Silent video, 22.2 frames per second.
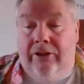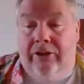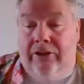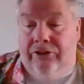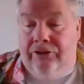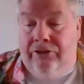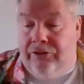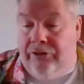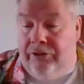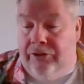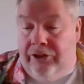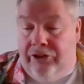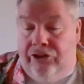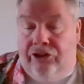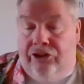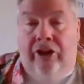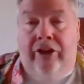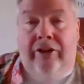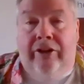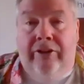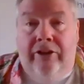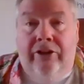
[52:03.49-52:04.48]
So the
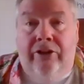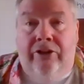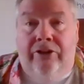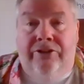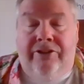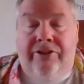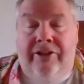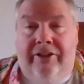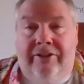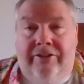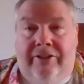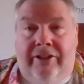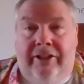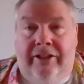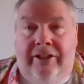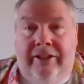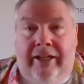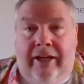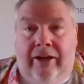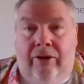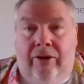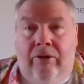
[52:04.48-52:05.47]
gin that you're tasting
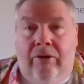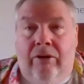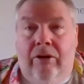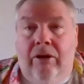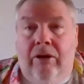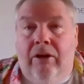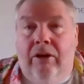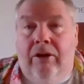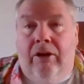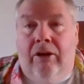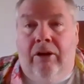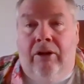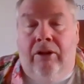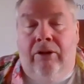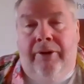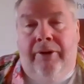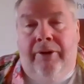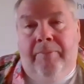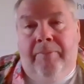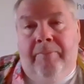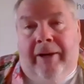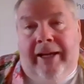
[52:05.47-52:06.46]
now, although
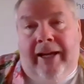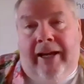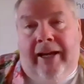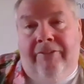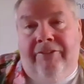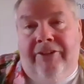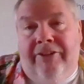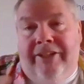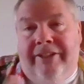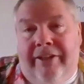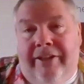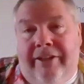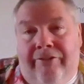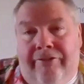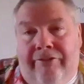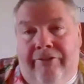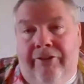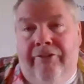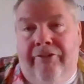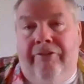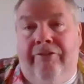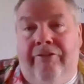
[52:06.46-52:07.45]
it might have a
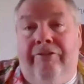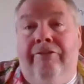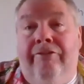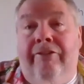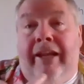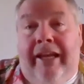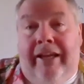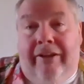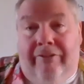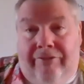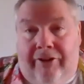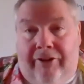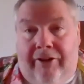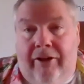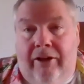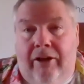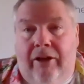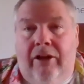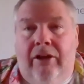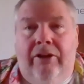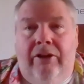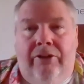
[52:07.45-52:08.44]
different flavor
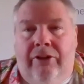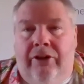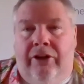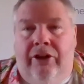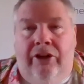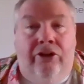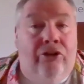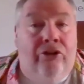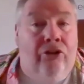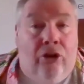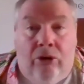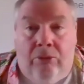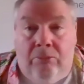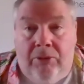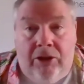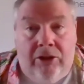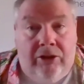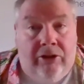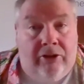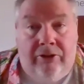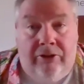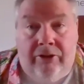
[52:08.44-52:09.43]
than a
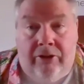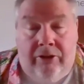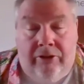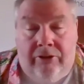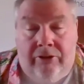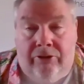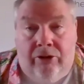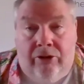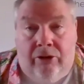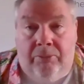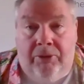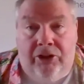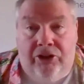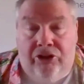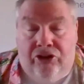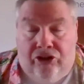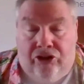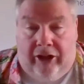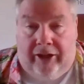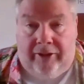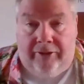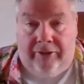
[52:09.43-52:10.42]
normal
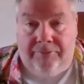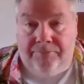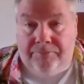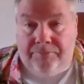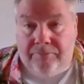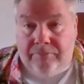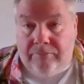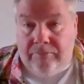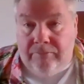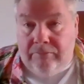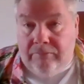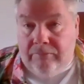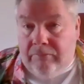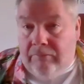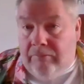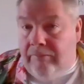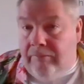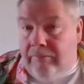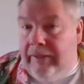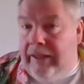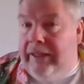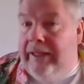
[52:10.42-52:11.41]
gin,
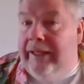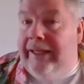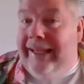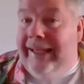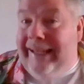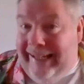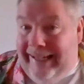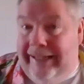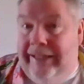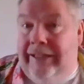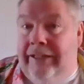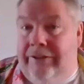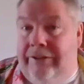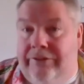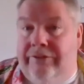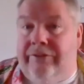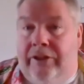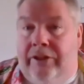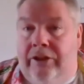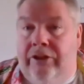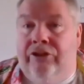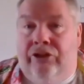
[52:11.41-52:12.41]
it is
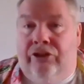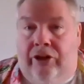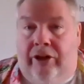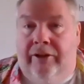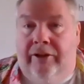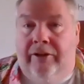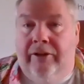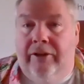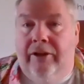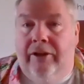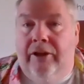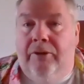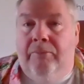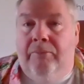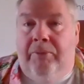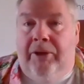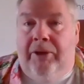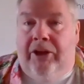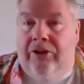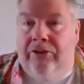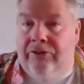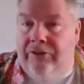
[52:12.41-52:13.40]
still gin,
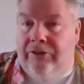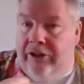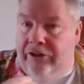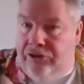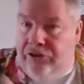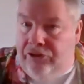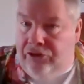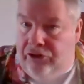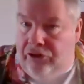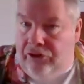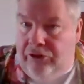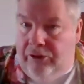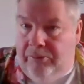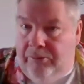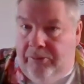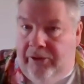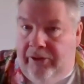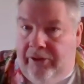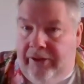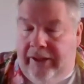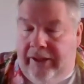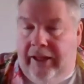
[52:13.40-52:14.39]
because there's juniper
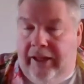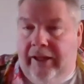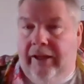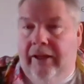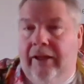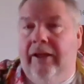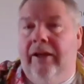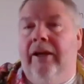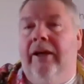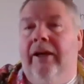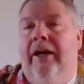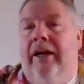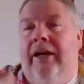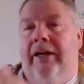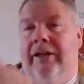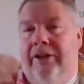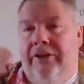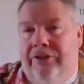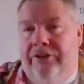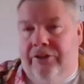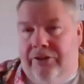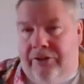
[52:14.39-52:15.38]
in there, and
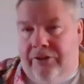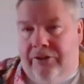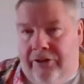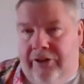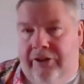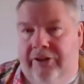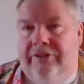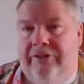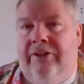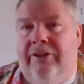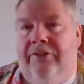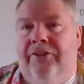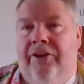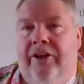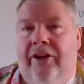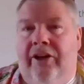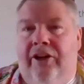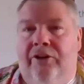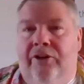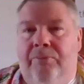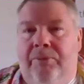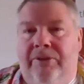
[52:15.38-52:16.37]
it's
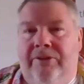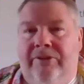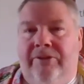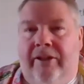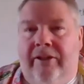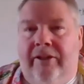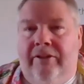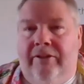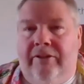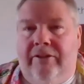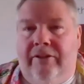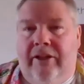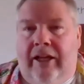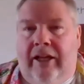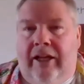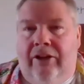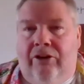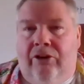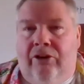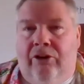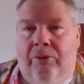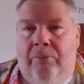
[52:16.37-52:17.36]
37.5%
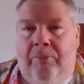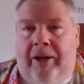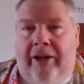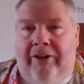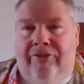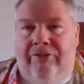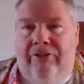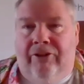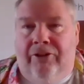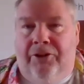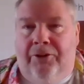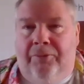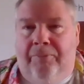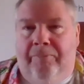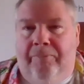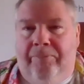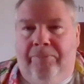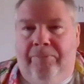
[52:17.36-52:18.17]
alcohol by volume